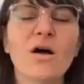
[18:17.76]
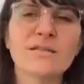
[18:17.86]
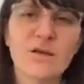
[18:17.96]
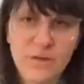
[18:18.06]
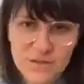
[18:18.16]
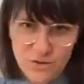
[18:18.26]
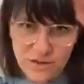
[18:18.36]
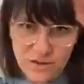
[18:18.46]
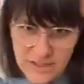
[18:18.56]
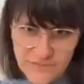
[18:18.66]
Also a
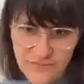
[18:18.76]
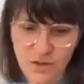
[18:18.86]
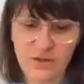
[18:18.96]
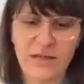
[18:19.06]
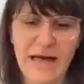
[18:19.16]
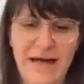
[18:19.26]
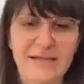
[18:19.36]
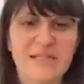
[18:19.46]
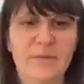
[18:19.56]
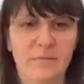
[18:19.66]
door that's full
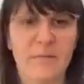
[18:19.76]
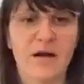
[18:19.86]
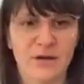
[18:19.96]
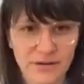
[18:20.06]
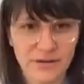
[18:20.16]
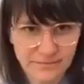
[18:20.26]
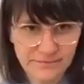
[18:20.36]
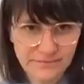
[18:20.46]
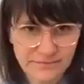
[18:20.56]
glass, but modern.